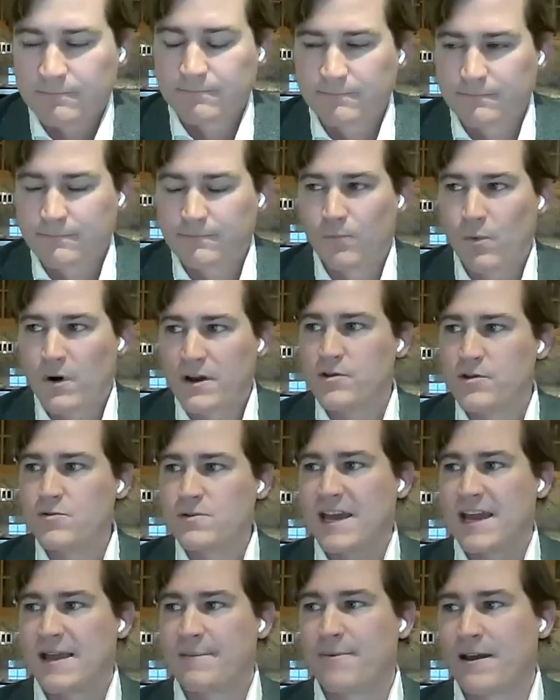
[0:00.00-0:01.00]
what you
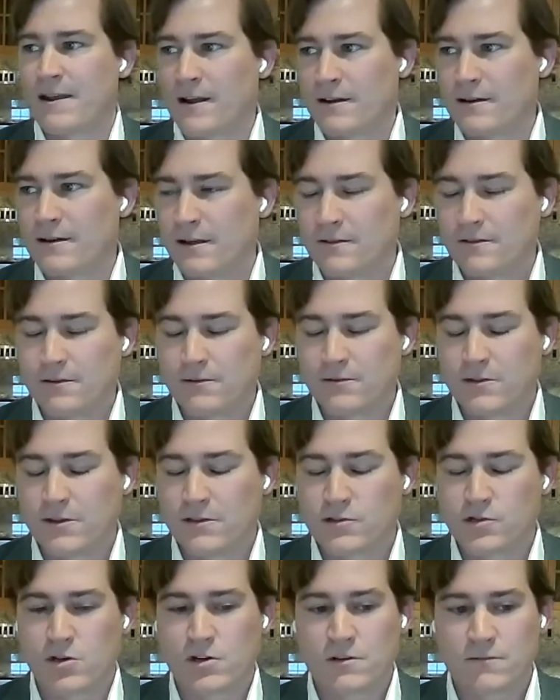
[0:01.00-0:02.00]
came in on the
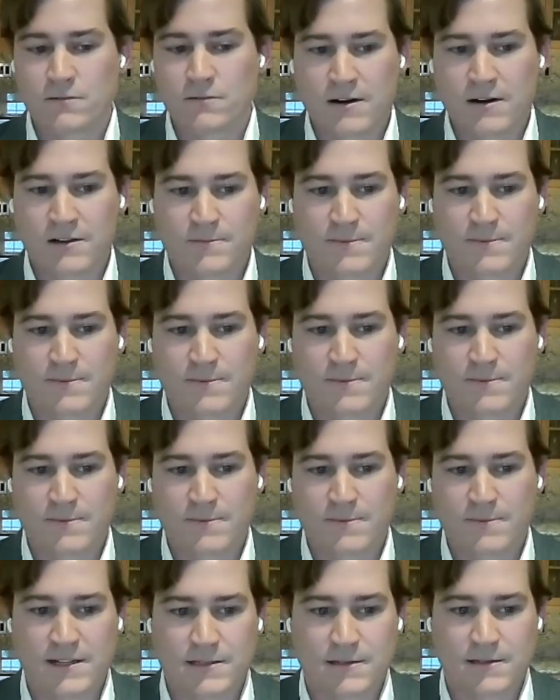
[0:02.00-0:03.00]
turnaround is
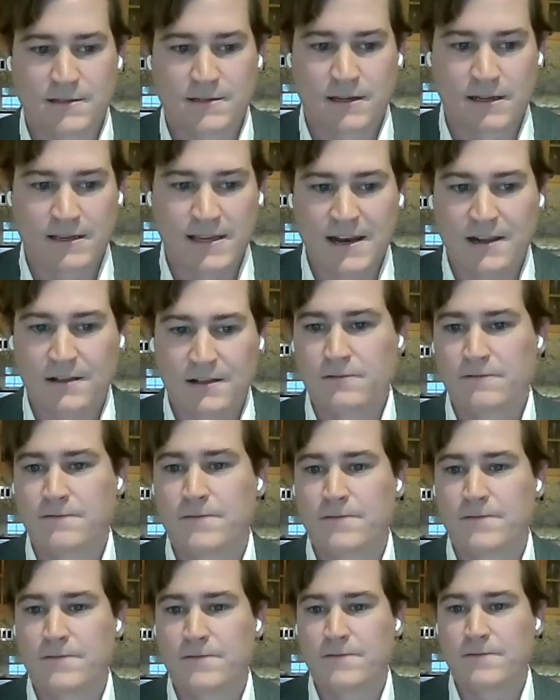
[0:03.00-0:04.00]
basically getting the
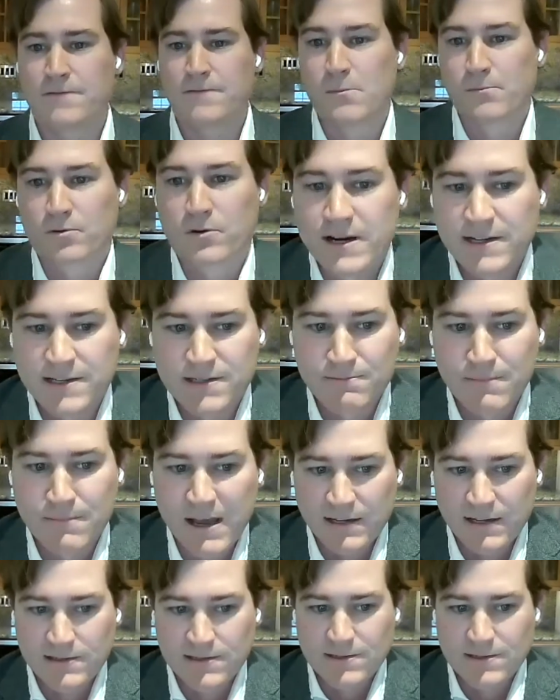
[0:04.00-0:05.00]
full price
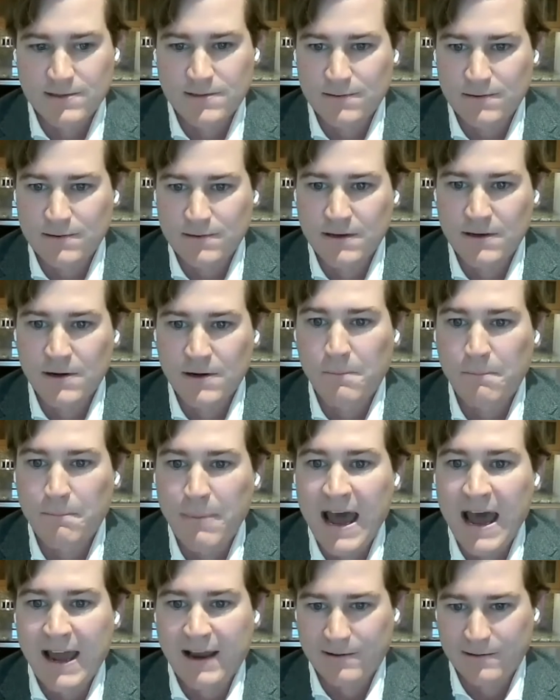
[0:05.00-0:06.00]
mix, you know,
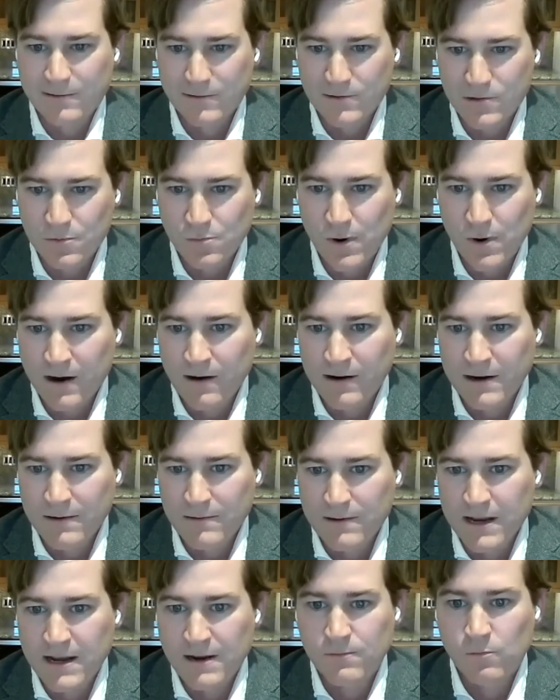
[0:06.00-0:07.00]
back to where
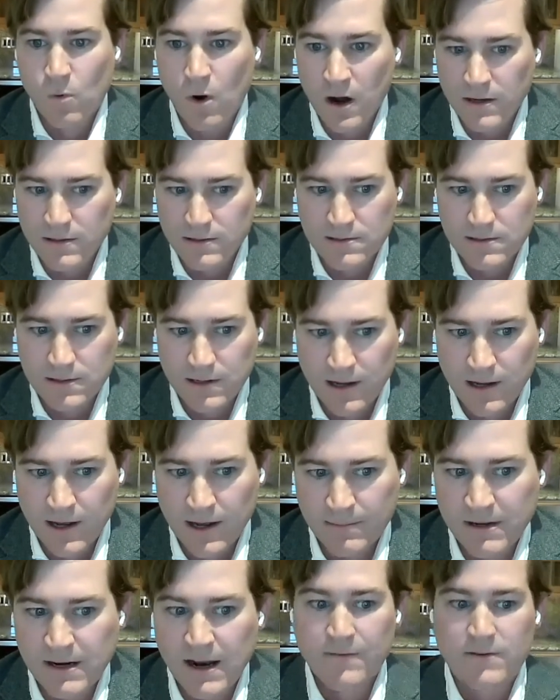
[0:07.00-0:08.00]
it was,
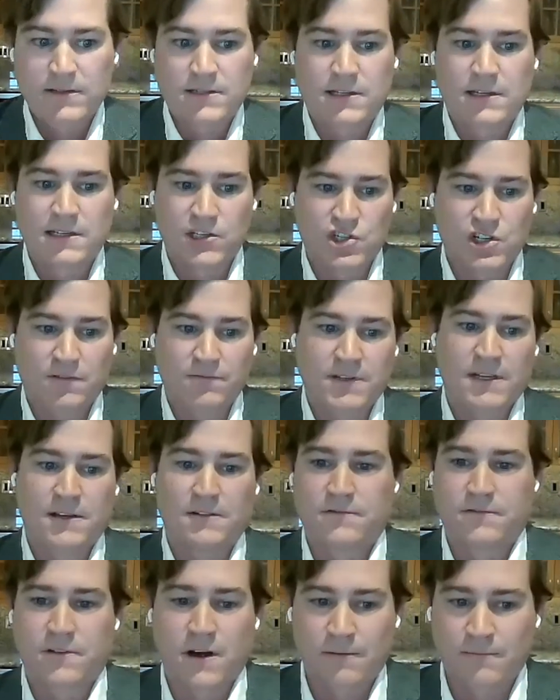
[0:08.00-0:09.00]
and obviously shifting
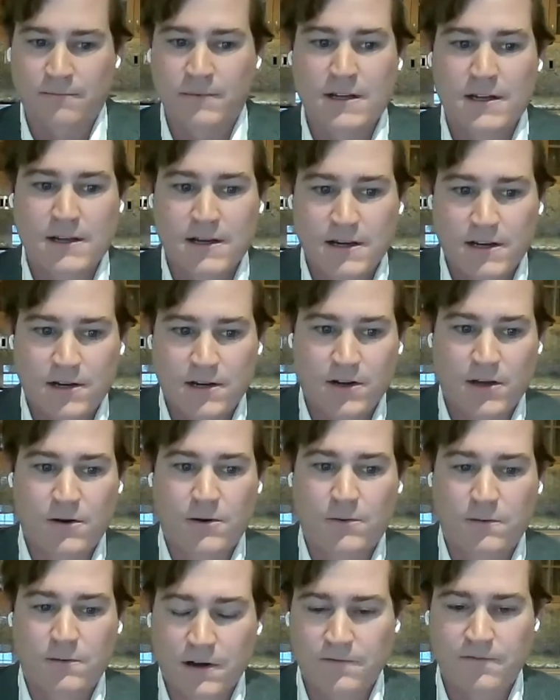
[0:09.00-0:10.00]
from, you know, a
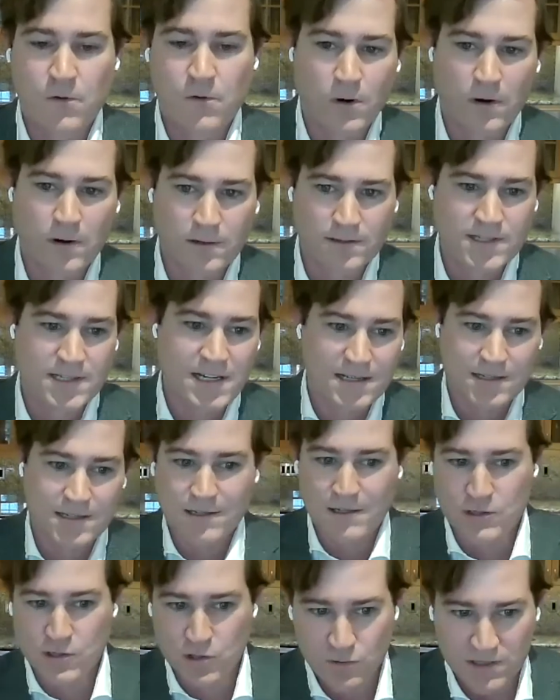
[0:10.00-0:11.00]
4-season to
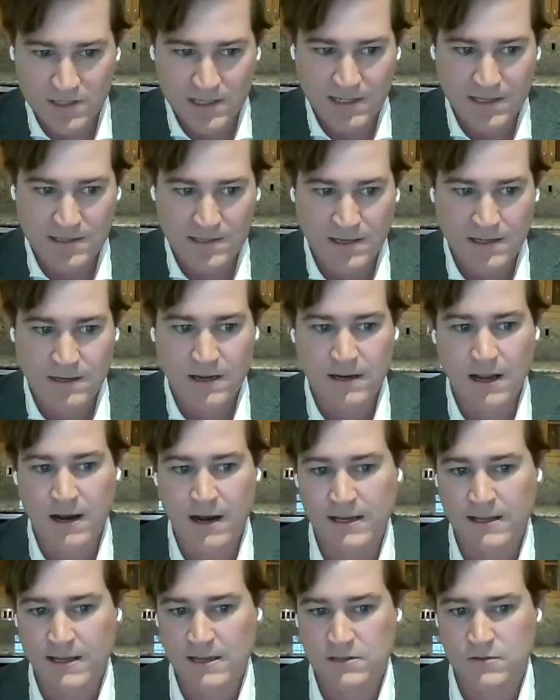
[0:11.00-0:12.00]
2-season, and I
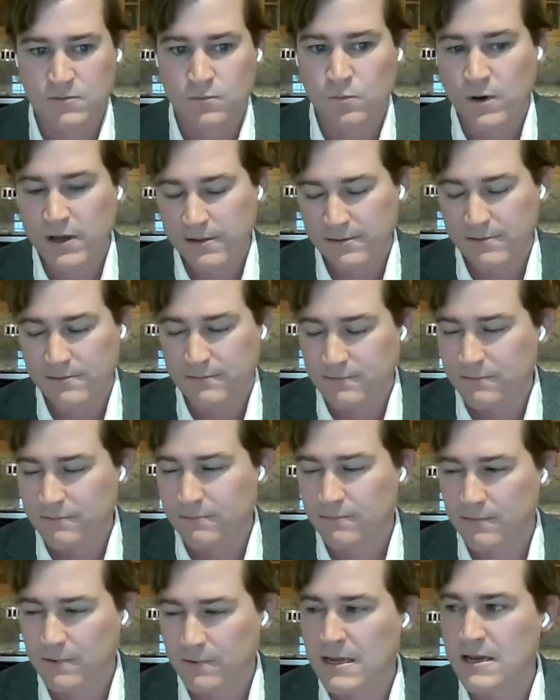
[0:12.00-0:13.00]
guess with
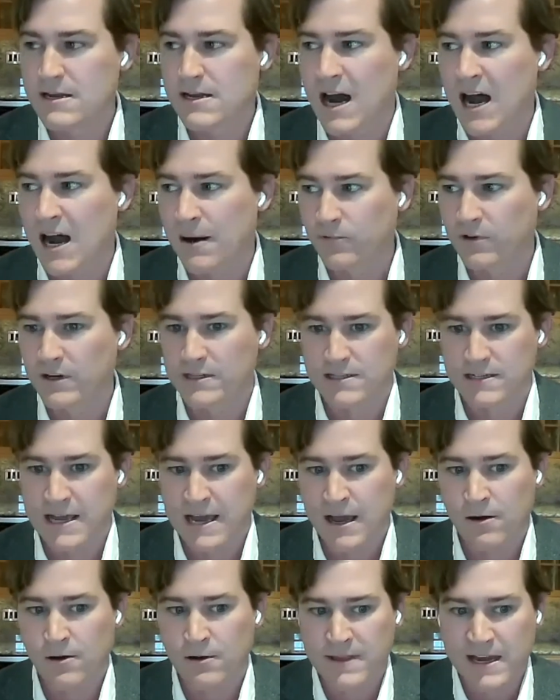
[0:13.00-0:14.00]
e-commerce
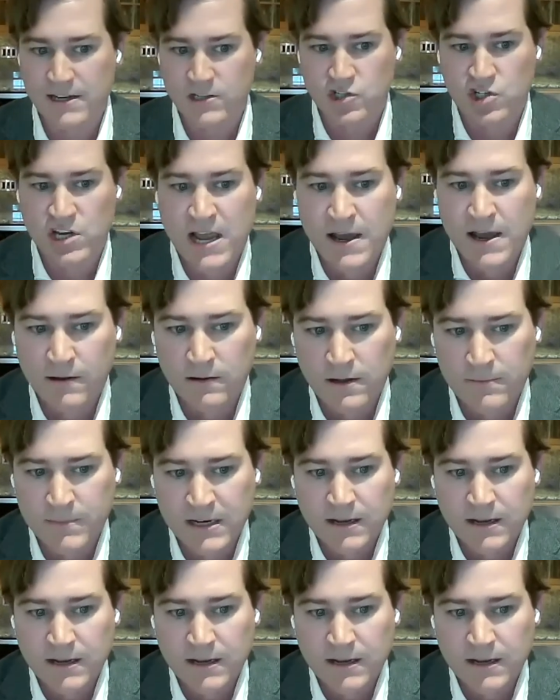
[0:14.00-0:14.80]
now and that channel, I mean,